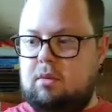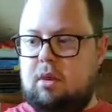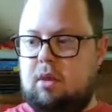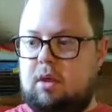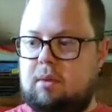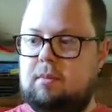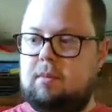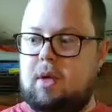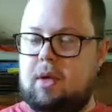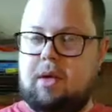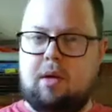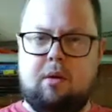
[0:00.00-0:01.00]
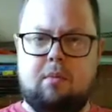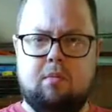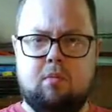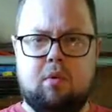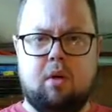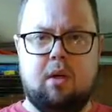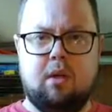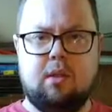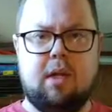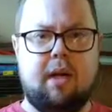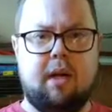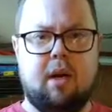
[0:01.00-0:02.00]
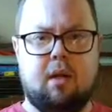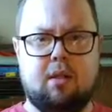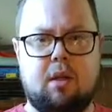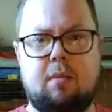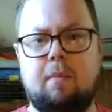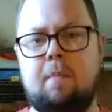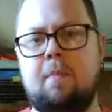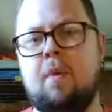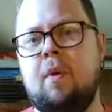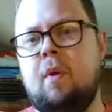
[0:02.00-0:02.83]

I need to run and take care of something.